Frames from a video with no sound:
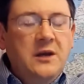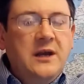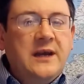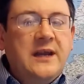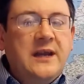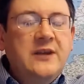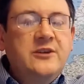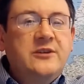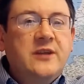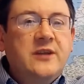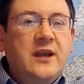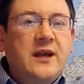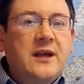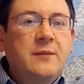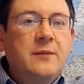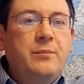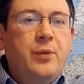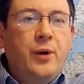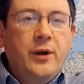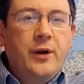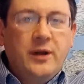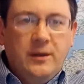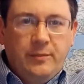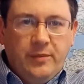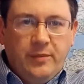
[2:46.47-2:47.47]
akin to like a
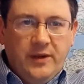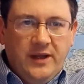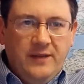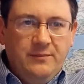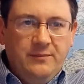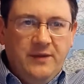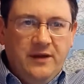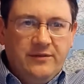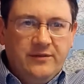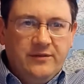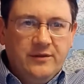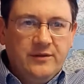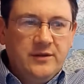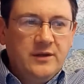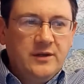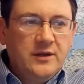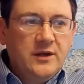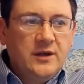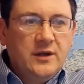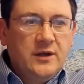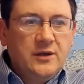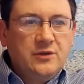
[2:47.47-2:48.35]
boilerplate method.